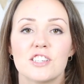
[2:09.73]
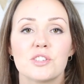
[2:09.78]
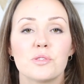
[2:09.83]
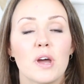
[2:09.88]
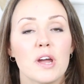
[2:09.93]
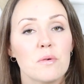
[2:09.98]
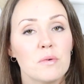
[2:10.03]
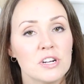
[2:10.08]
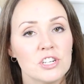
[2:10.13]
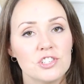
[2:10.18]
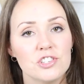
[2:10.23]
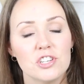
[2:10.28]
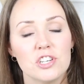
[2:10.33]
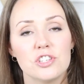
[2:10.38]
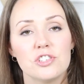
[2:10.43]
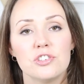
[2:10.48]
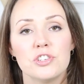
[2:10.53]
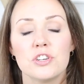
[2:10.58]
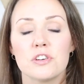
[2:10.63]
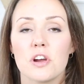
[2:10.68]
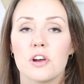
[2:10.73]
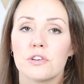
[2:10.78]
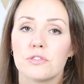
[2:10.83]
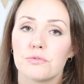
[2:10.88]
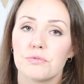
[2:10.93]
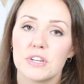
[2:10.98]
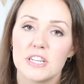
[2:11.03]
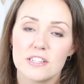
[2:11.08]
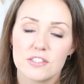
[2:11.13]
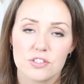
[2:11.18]
So I want you to do your
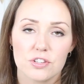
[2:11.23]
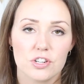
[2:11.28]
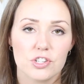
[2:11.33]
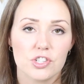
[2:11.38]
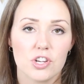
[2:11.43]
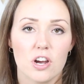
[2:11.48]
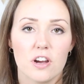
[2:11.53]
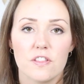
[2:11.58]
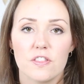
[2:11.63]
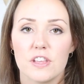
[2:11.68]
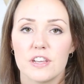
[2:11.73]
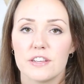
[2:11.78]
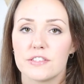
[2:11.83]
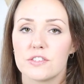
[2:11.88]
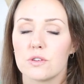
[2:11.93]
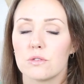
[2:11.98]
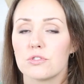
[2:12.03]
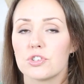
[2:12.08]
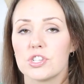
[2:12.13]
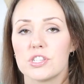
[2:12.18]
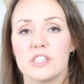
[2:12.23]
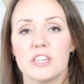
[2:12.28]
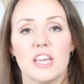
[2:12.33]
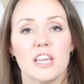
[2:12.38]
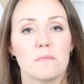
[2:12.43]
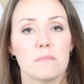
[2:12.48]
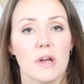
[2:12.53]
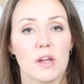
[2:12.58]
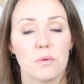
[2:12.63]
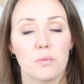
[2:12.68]
own research on this. Don't just
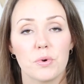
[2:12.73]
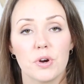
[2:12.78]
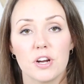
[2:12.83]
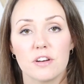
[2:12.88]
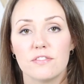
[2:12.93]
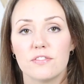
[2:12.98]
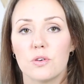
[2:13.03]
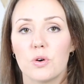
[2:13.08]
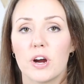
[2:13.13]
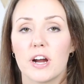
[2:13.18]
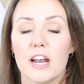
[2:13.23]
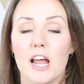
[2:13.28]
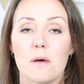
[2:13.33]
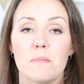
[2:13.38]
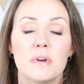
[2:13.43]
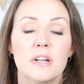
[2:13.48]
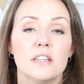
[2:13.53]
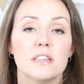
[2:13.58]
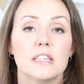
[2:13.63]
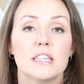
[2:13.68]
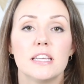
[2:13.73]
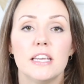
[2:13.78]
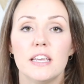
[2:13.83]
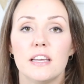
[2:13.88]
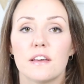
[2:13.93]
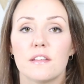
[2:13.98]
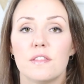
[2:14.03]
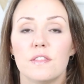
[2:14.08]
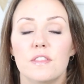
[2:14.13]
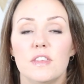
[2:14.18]
take my word for it. I'm gonna
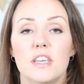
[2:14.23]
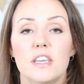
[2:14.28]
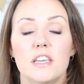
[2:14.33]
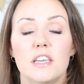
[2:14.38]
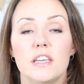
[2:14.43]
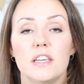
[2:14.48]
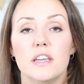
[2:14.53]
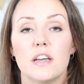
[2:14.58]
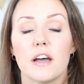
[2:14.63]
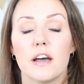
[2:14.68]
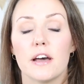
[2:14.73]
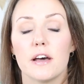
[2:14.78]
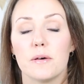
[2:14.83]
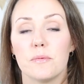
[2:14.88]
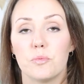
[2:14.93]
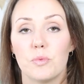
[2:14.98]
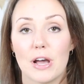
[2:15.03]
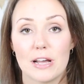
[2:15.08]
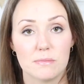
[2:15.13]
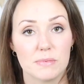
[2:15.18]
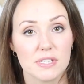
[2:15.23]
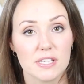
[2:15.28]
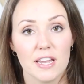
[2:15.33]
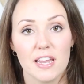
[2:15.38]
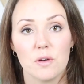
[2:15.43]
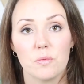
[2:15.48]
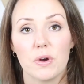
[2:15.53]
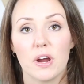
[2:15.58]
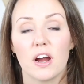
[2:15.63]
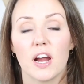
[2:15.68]
link the um,
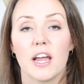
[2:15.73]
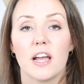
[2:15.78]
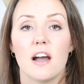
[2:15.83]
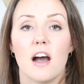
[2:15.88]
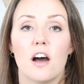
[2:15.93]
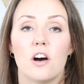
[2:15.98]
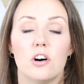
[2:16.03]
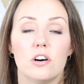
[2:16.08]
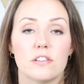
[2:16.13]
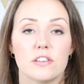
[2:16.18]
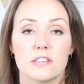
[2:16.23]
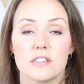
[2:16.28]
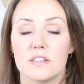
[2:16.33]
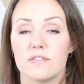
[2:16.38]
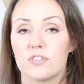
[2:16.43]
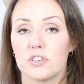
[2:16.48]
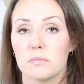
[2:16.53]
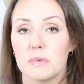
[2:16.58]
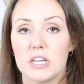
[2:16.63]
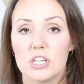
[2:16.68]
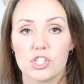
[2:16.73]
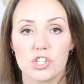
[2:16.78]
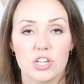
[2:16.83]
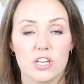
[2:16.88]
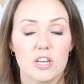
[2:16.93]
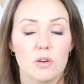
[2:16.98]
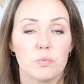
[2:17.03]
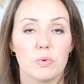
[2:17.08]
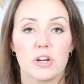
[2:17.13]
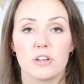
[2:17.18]
website where I got all this
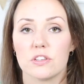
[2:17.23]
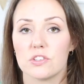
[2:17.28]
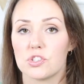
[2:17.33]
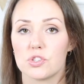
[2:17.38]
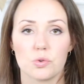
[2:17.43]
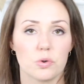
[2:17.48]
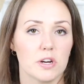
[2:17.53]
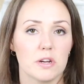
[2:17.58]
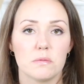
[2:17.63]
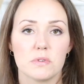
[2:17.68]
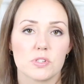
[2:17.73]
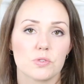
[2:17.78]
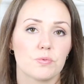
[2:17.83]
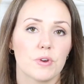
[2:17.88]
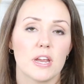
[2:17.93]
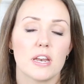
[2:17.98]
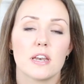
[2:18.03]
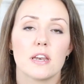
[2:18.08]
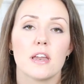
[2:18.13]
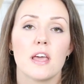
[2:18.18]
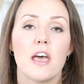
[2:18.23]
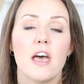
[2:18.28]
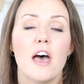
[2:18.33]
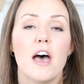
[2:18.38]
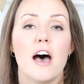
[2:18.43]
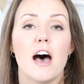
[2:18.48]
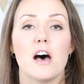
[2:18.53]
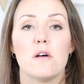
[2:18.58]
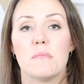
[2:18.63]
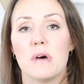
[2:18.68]
information and where the story was written
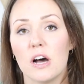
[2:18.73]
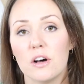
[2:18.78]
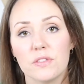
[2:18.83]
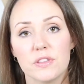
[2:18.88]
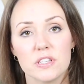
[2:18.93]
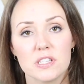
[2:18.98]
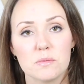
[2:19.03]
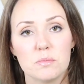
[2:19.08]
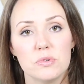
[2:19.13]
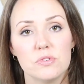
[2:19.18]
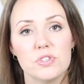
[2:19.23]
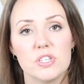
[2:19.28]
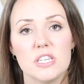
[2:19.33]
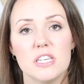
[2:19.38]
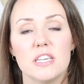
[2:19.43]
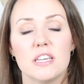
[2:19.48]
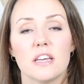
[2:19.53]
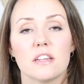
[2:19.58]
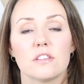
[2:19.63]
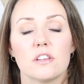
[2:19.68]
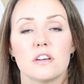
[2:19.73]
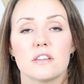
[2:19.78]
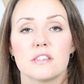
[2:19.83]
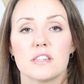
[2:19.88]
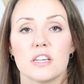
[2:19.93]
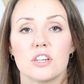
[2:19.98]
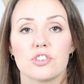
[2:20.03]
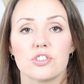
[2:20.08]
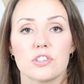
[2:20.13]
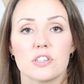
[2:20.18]
about this boutique in Los
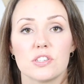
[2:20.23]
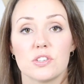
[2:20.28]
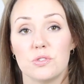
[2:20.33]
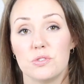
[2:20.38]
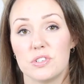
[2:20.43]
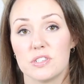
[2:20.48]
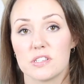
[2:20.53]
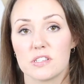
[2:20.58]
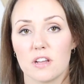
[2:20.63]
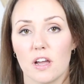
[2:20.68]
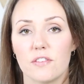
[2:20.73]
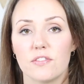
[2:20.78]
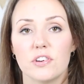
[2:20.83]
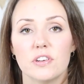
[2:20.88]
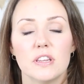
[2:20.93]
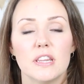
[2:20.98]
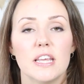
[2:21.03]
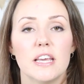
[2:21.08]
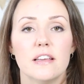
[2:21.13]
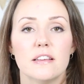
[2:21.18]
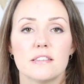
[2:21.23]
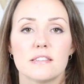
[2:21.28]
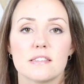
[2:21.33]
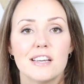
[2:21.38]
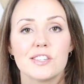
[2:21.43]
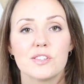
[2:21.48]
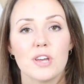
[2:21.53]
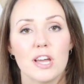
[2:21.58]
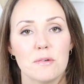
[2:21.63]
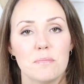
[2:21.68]
Angeles who discovered this.
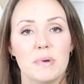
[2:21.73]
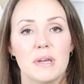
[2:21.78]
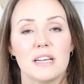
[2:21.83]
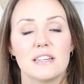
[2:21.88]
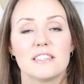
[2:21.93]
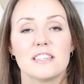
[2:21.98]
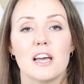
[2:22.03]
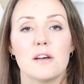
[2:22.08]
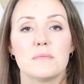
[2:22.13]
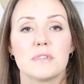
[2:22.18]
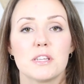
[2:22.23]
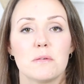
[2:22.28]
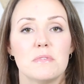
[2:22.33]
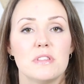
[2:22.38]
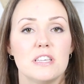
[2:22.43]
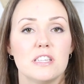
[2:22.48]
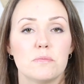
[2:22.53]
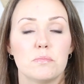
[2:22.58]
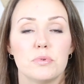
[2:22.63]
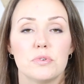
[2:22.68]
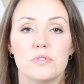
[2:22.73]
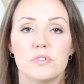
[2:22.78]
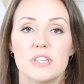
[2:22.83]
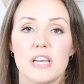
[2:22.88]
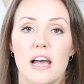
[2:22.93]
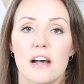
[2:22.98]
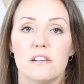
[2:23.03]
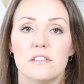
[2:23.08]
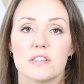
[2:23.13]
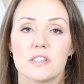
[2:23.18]
So I picked up some of these blue
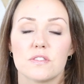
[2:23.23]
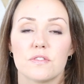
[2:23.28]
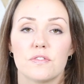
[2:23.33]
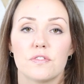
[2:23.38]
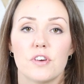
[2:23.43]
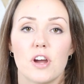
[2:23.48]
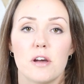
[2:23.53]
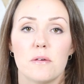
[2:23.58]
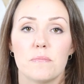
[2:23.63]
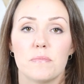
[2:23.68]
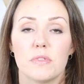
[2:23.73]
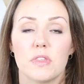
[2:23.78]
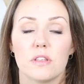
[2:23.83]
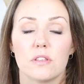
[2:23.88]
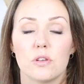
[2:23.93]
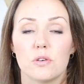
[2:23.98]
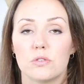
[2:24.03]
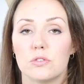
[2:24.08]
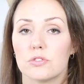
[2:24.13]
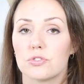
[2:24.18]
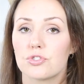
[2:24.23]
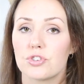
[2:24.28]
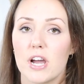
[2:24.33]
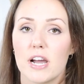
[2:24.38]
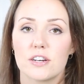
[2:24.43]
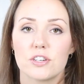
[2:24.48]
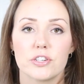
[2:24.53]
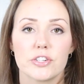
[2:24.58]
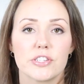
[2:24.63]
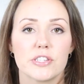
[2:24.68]
towels from the local
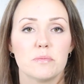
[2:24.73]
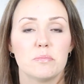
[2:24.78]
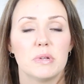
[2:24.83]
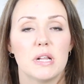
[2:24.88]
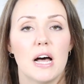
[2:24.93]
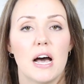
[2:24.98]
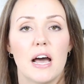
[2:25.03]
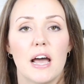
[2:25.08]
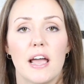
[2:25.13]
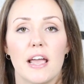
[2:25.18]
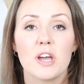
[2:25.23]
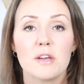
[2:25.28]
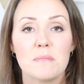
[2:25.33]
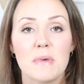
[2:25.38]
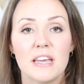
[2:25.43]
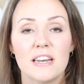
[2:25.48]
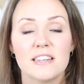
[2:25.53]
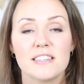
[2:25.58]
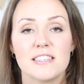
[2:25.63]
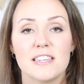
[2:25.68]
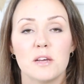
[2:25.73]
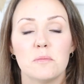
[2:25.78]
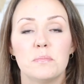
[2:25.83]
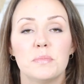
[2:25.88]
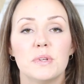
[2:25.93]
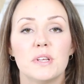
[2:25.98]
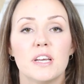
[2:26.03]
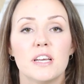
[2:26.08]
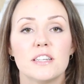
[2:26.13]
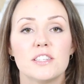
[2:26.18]
tractor supply. I made a
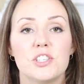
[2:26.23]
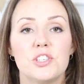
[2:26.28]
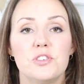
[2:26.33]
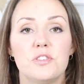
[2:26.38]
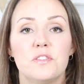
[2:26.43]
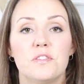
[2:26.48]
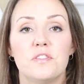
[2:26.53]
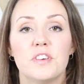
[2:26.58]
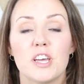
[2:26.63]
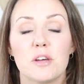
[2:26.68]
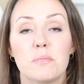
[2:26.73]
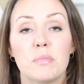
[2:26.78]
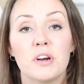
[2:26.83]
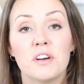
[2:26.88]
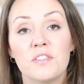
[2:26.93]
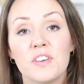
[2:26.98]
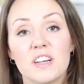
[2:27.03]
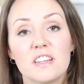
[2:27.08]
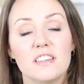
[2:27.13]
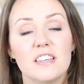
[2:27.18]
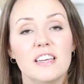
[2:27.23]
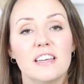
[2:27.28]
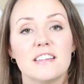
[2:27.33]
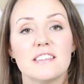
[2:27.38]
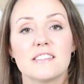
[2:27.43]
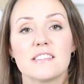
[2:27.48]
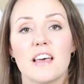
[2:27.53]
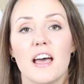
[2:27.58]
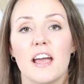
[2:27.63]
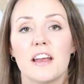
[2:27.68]
template to fit perfectly
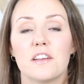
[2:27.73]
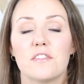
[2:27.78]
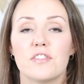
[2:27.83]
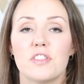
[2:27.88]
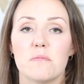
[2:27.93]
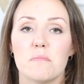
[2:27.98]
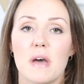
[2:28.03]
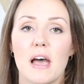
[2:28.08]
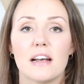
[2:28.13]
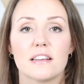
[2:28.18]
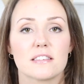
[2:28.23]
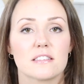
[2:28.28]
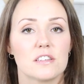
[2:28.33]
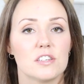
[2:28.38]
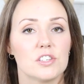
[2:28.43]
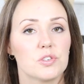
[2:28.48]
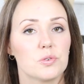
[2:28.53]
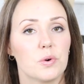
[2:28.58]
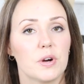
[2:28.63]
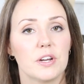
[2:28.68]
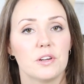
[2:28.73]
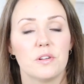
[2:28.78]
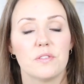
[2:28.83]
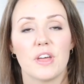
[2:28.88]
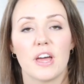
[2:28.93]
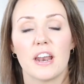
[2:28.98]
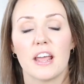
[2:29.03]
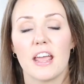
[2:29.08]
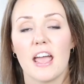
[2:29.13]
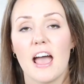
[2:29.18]
inside of the mask tutorial
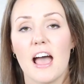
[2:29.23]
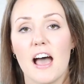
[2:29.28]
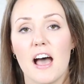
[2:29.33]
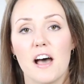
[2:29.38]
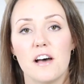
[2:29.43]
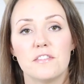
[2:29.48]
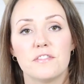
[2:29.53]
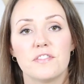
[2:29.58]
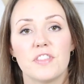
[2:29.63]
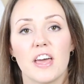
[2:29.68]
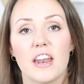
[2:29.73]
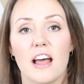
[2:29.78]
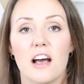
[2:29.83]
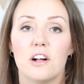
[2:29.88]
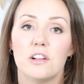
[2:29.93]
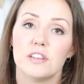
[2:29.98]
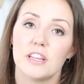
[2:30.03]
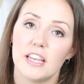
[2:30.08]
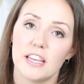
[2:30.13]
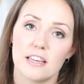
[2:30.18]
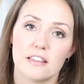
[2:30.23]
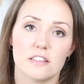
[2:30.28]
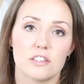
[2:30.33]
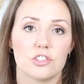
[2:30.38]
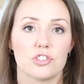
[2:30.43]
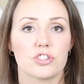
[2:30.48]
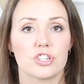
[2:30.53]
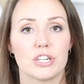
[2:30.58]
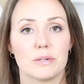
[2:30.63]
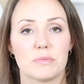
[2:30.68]
that I have that I'll link in the
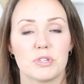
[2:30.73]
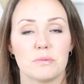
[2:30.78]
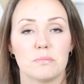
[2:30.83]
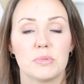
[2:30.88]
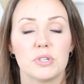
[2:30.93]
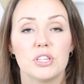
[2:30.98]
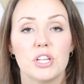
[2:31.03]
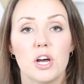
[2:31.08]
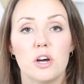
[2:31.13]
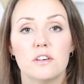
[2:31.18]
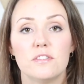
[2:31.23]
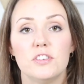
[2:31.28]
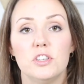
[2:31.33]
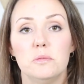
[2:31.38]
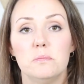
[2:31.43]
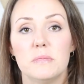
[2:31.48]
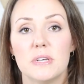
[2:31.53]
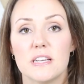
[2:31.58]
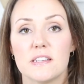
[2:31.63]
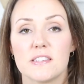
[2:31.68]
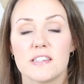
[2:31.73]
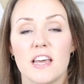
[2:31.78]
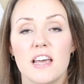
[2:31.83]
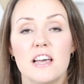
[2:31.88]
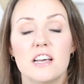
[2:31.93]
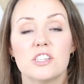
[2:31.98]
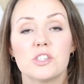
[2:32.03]
description below if you missed.